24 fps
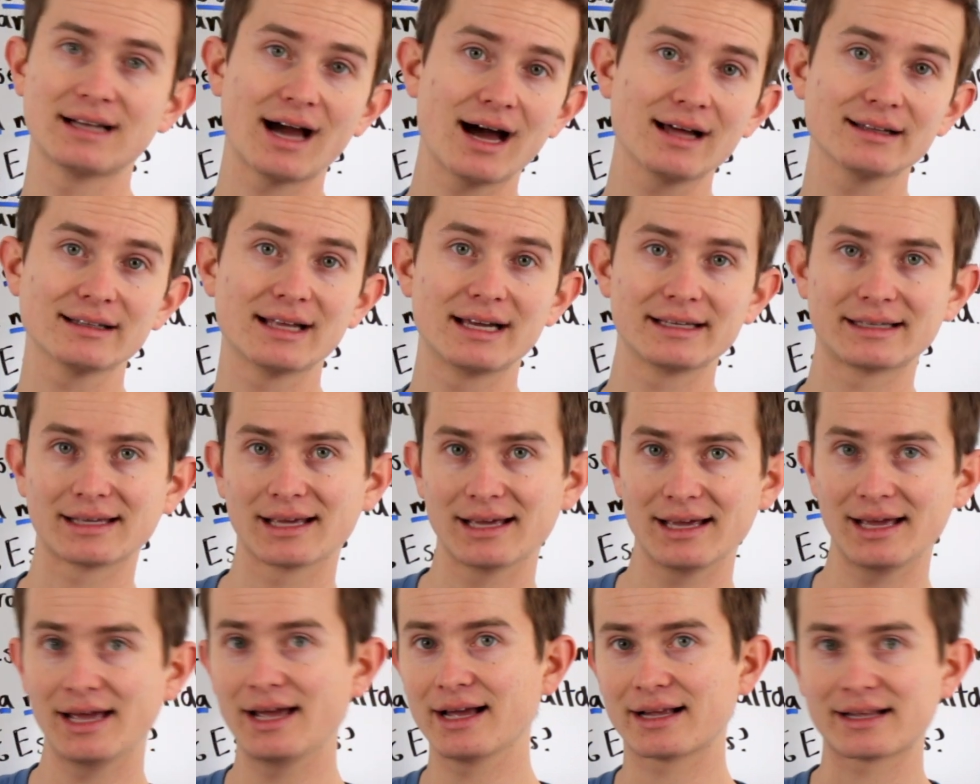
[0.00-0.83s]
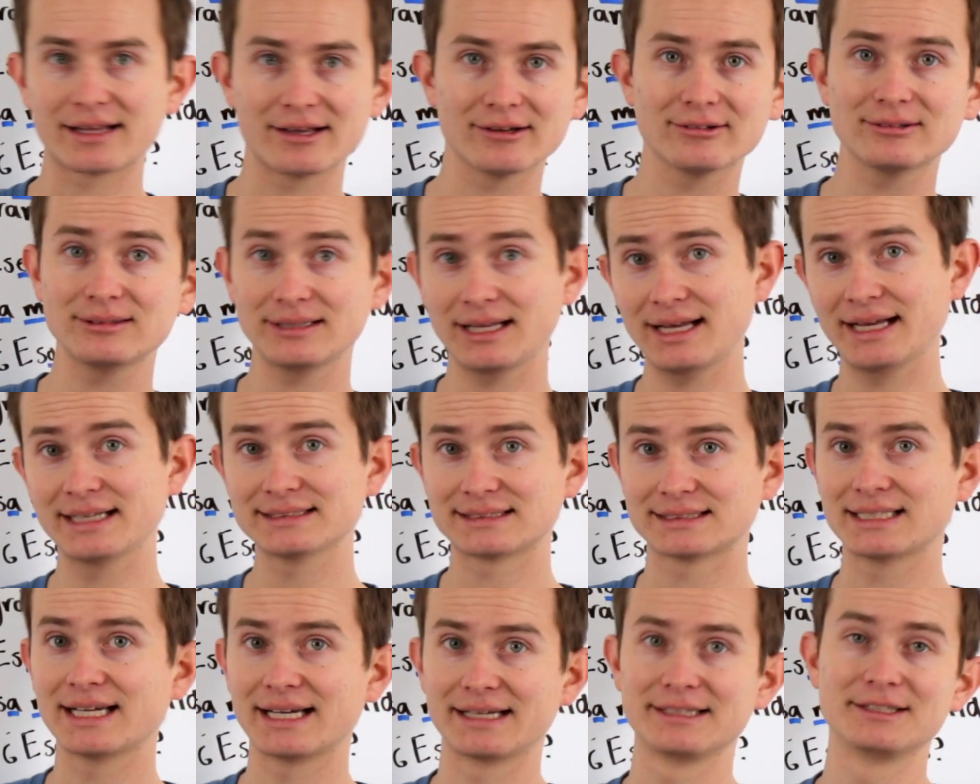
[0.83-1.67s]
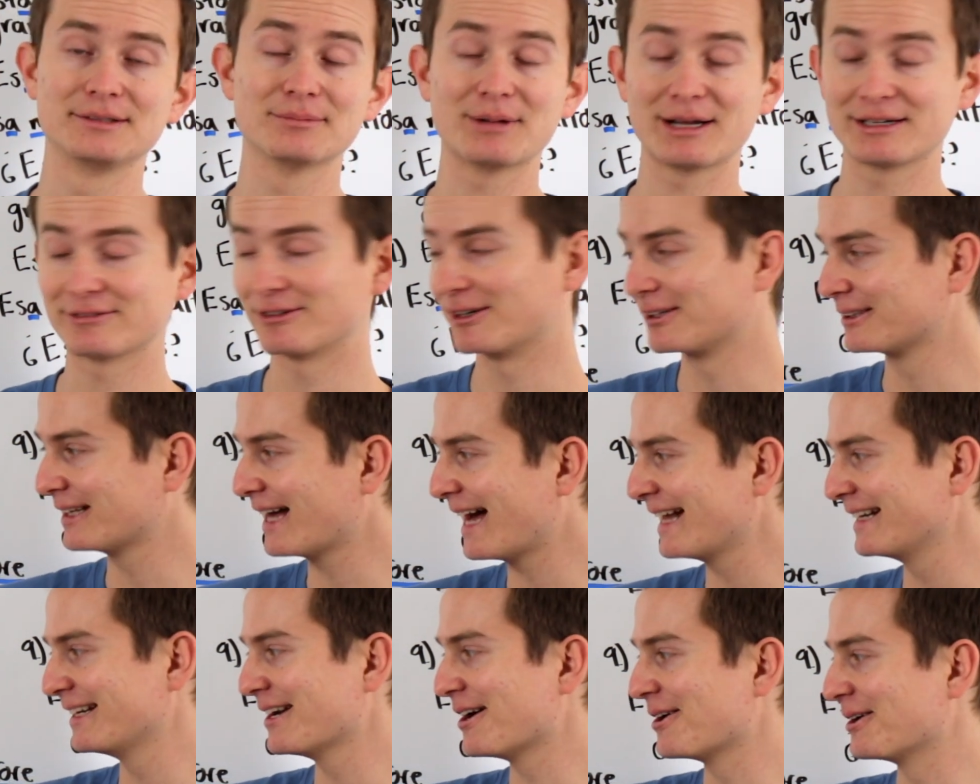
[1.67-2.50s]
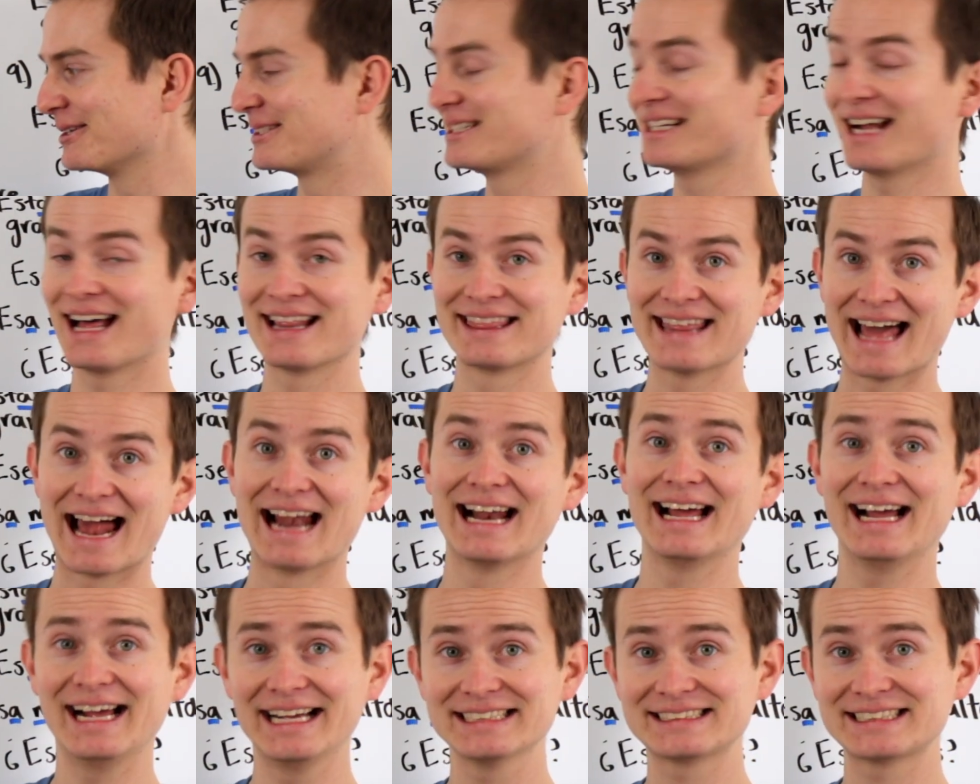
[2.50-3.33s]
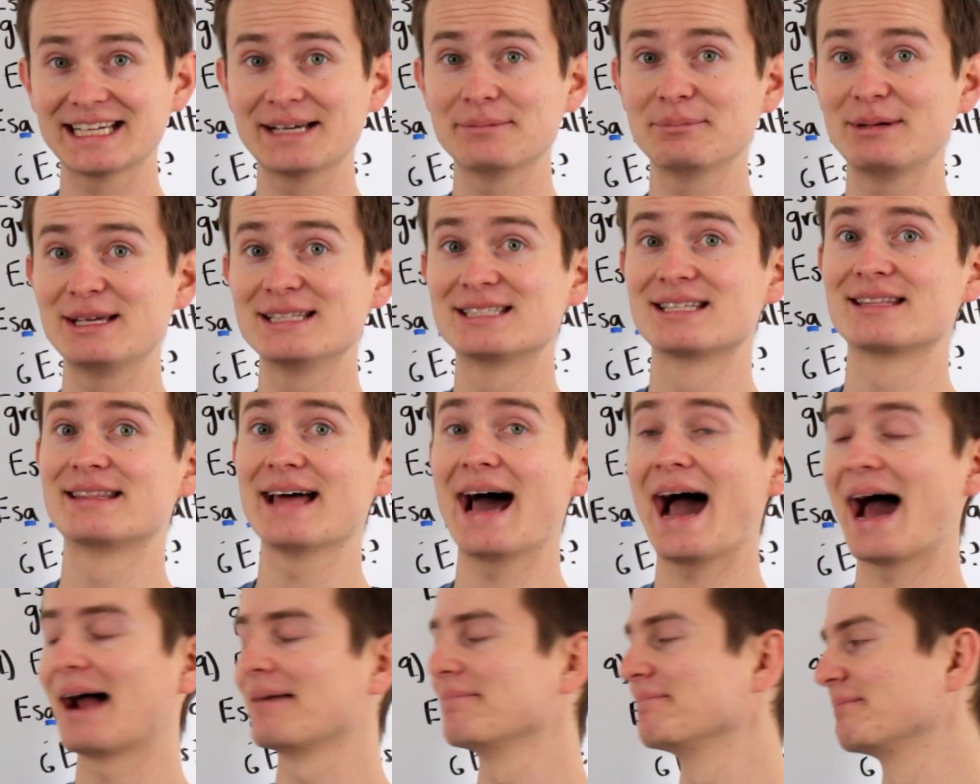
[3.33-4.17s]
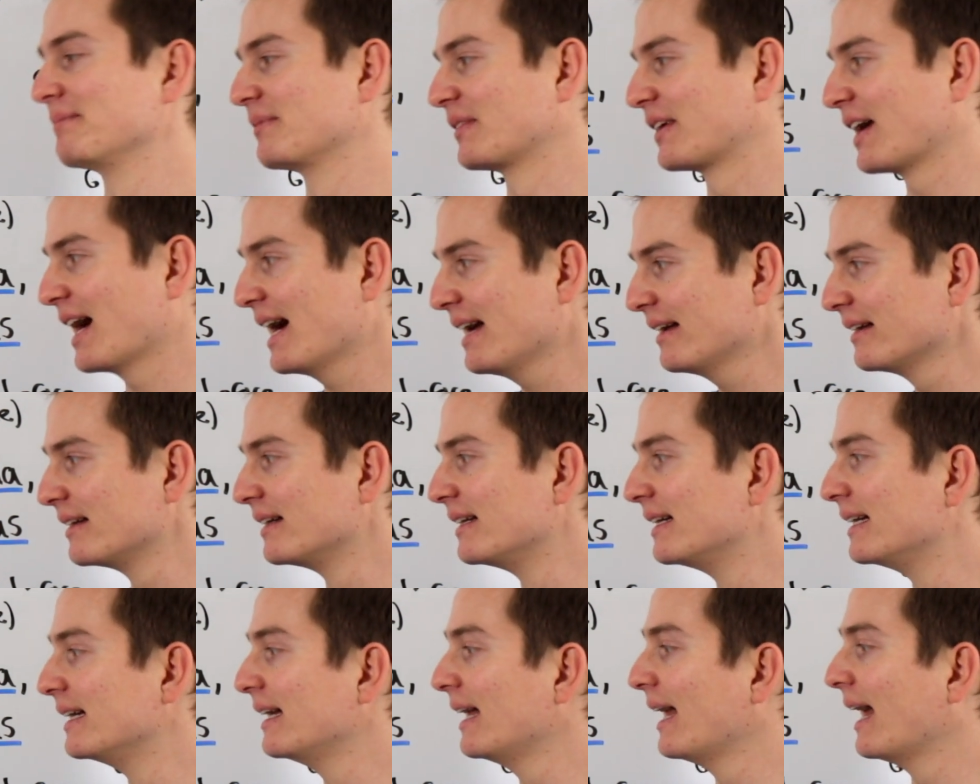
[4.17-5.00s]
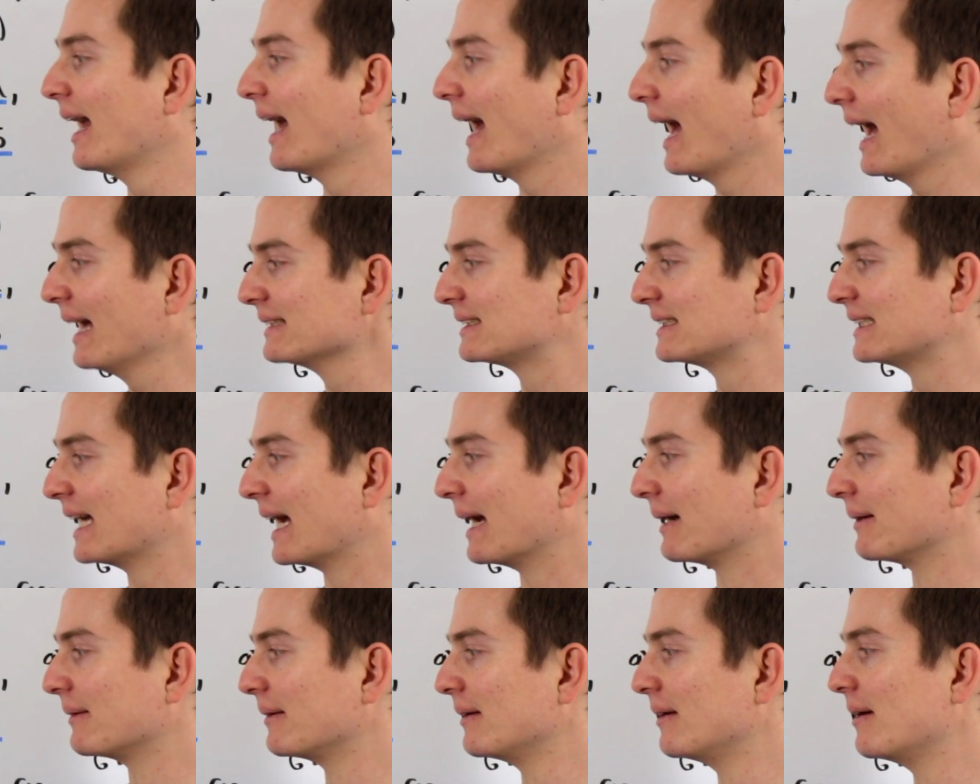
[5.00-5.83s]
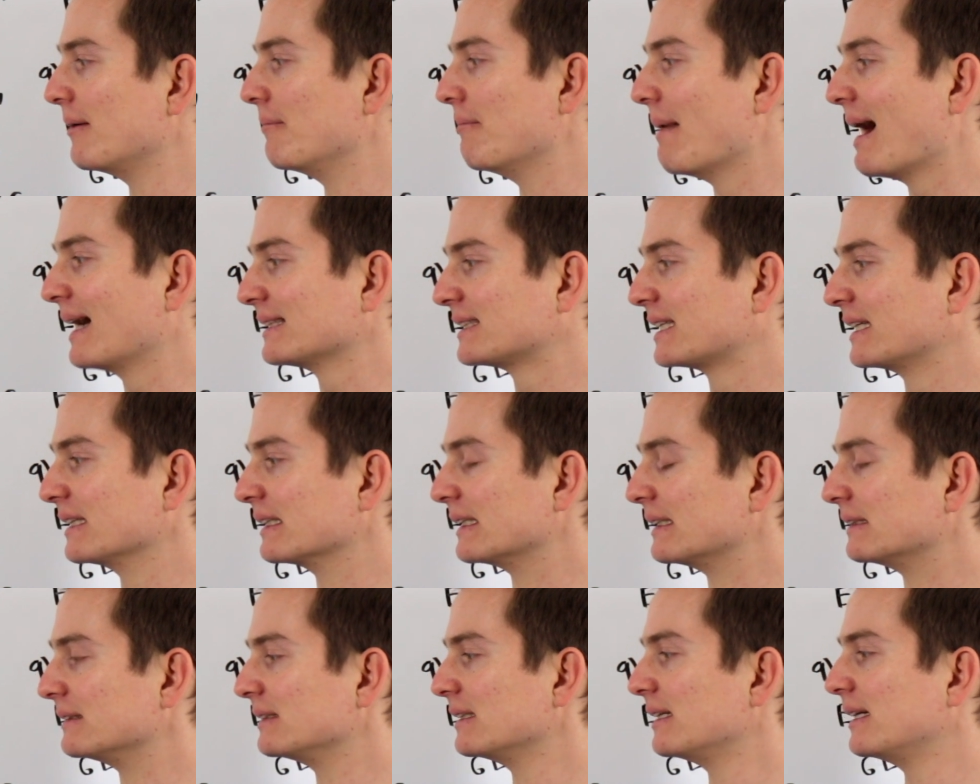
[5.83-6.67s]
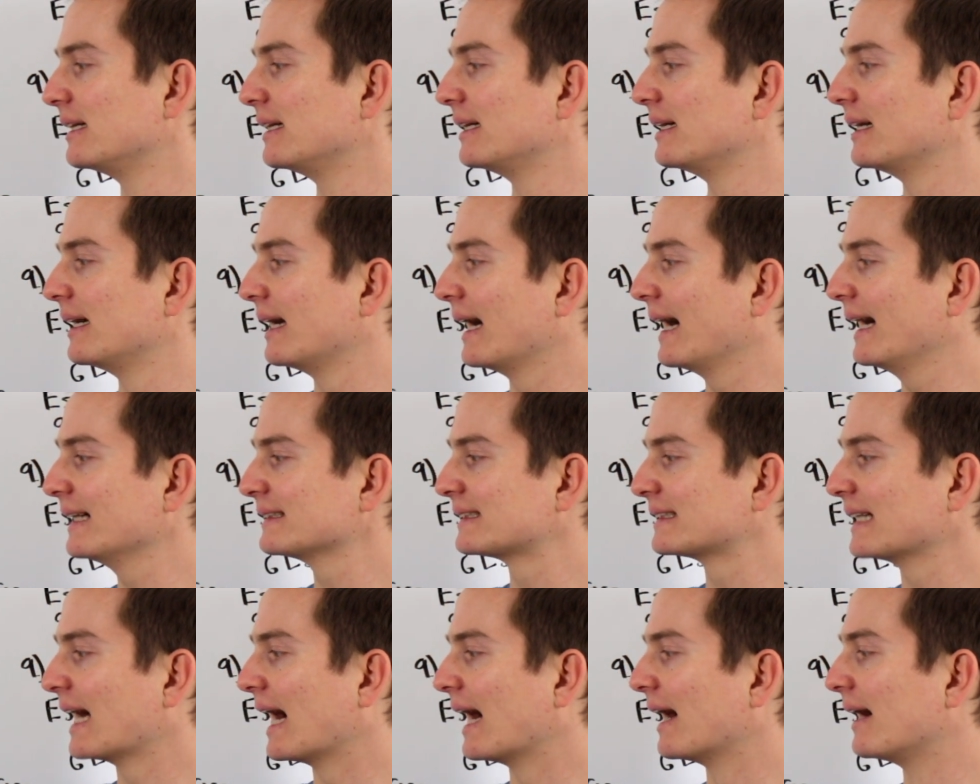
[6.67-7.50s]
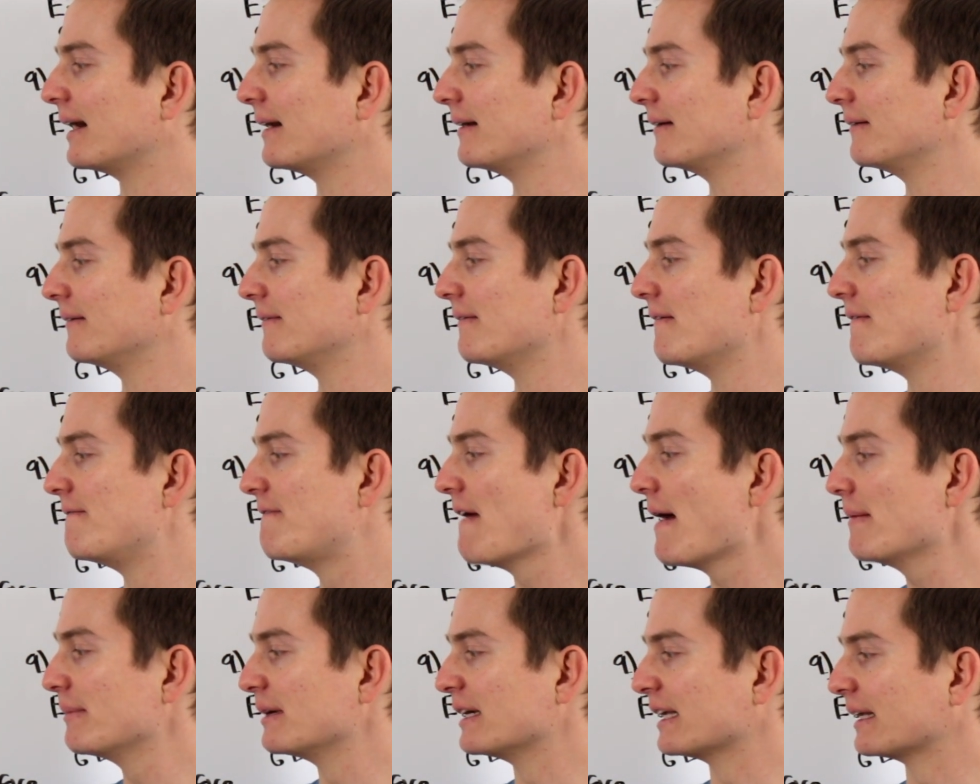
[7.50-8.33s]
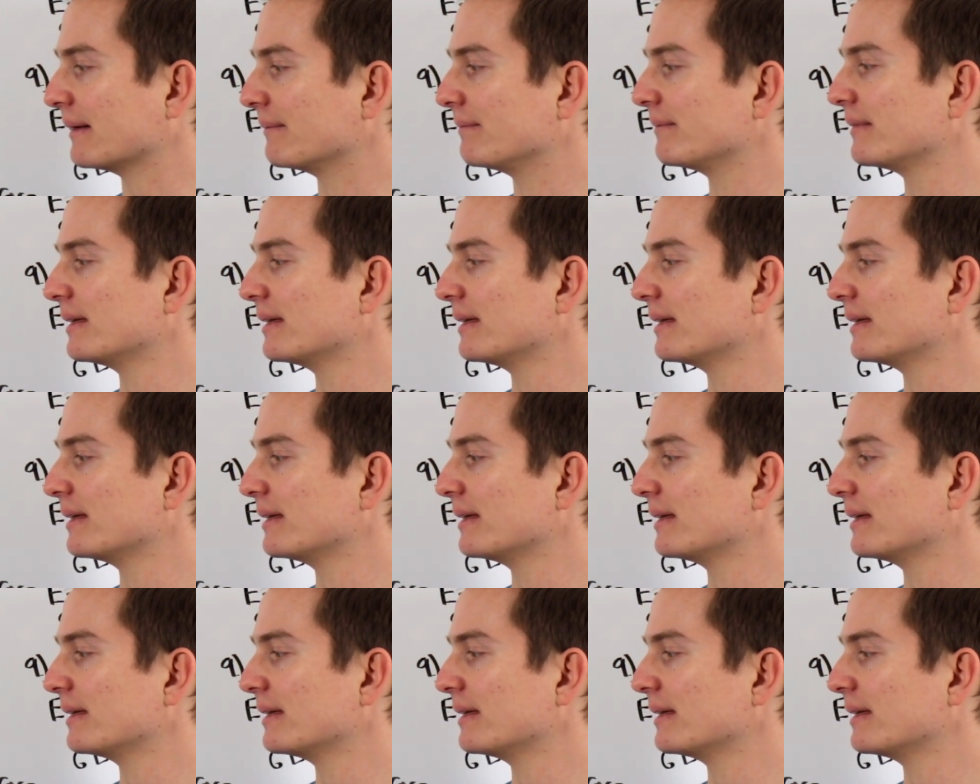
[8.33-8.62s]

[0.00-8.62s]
Not like, ¿qué onda ese? You might have heard that. No, it's not that. Ese means that, okay? Ese, masculine. Esa, feminine.